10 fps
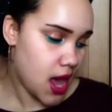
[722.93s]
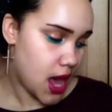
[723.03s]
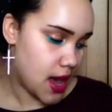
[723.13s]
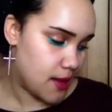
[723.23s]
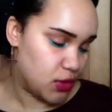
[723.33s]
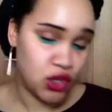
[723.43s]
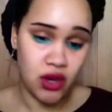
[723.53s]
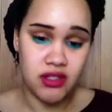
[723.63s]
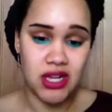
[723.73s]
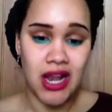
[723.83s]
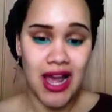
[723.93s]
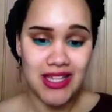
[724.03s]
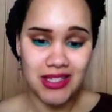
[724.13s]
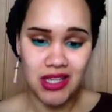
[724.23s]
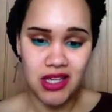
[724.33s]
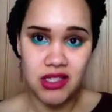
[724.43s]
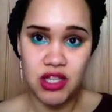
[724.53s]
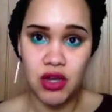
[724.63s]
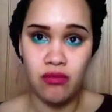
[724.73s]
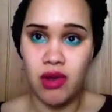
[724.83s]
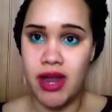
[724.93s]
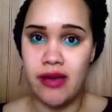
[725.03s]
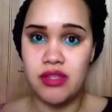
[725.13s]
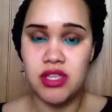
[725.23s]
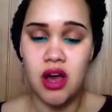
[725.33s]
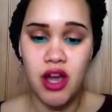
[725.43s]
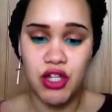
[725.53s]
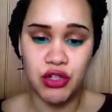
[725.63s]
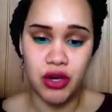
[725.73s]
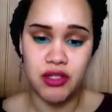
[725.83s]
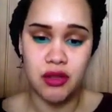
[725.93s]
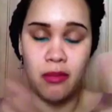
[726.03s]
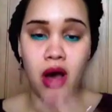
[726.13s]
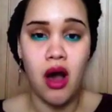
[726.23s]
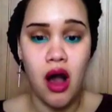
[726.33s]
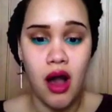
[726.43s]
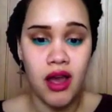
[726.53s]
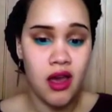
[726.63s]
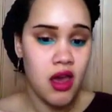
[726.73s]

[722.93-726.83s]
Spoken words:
You can go to classes, you can run outside, you can go to the park.